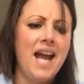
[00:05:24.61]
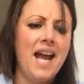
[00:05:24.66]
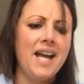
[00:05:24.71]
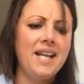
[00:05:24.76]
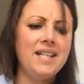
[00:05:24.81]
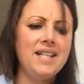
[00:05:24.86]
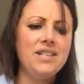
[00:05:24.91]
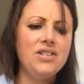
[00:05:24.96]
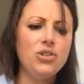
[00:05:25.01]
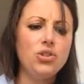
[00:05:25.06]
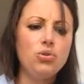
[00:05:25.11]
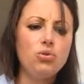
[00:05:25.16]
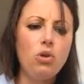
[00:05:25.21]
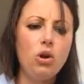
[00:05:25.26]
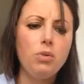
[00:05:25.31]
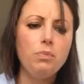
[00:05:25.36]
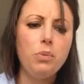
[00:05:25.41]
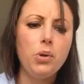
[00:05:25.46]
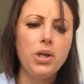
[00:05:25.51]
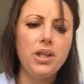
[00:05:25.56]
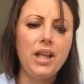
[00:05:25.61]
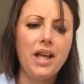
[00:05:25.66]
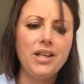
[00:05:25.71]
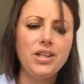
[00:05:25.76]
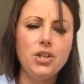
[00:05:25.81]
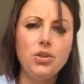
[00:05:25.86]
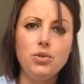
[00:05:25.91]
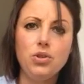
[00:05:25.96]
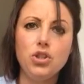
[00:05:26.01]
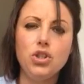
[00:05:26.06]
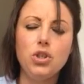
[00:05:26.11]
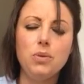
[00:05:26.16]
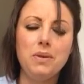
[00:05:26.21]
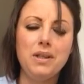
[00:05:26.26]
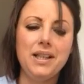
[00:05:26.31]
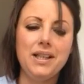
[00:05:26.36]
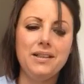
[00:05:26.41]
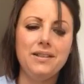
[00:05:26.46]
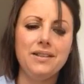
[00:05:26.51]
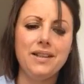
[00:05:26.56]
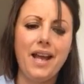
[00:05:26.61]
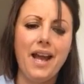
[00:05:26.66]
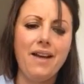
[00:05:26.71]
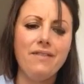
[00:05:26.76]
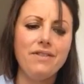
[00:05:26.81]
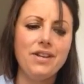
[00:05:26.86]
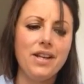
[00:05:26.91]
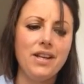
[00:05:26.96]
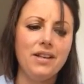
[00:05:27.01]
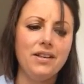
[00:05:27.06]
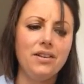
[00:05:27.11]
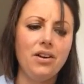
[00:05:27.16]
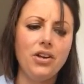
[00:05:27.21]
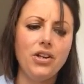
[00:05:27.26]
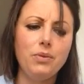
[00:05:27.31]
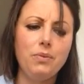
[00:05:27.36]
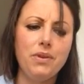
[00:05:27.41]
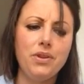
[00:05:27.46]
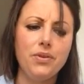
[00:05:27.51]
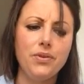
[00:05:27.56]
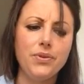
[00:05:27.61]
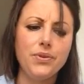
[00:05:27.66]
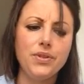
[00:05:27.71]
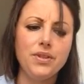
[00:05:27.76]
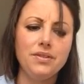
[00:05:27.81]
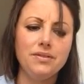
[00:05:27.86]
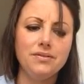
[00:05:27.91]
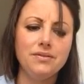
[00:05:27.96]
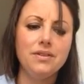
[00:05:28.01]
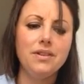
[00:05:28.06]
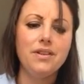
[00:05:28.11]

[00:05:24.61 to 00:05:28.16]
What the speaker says: I need a strong boy like you to do a little carrying. Are you with us?